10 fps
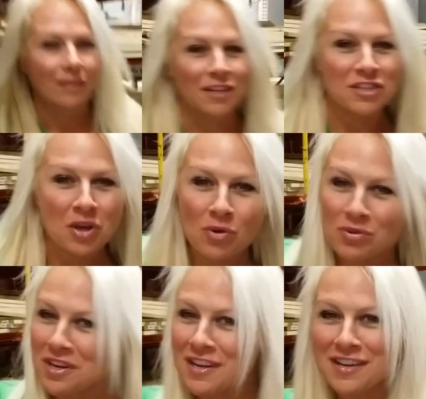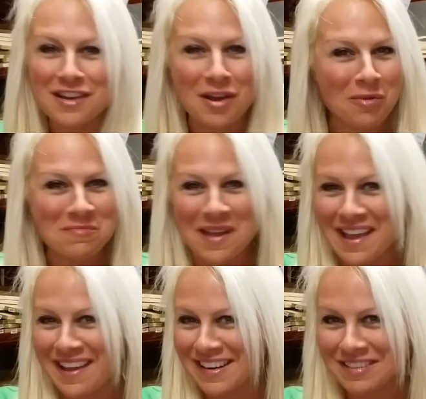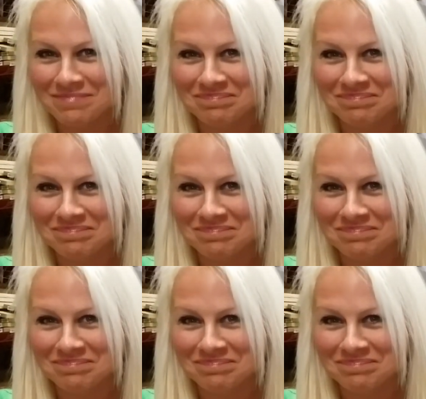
You don't need no man.